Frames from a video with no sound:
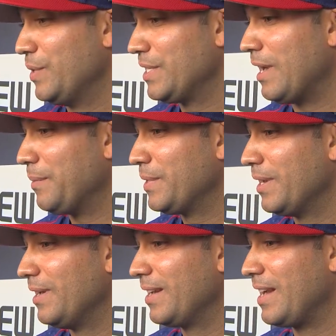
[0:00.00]
We stopped
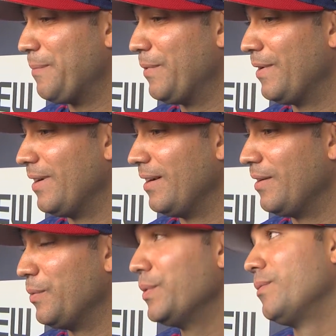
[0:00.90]
a couple, uh,
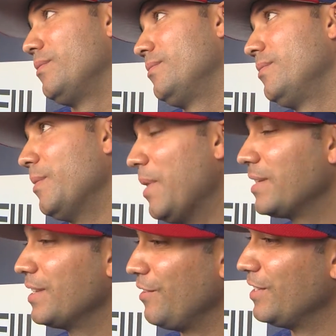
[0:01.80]
we,
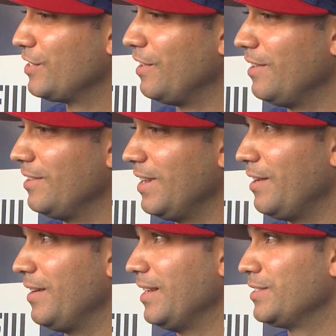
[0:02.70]
Mexican restaurant.
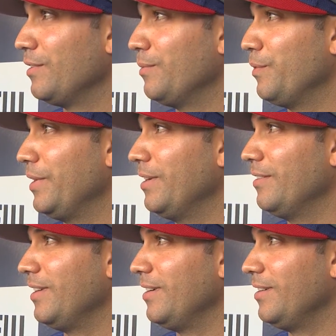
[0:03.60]
Had a nice little
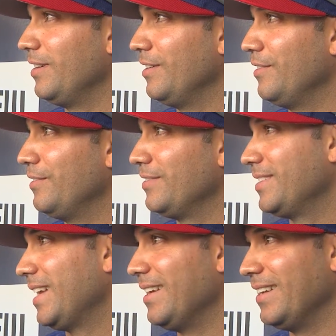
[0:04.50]
burrito there, you know.
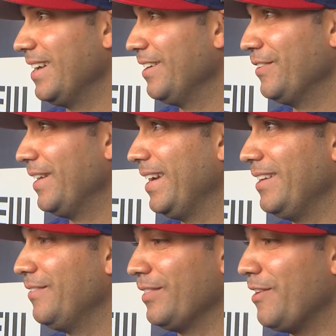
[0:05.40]
San Diego
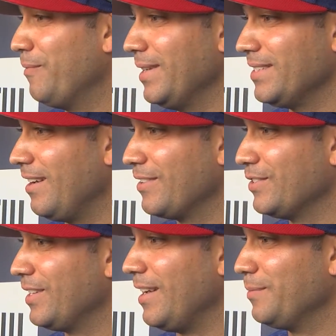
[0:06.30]
native, love my taco
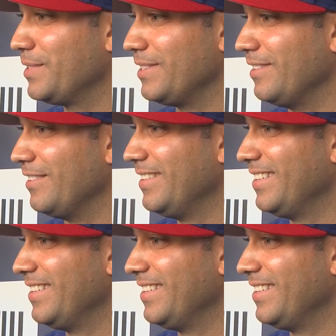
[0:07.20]
shops, so.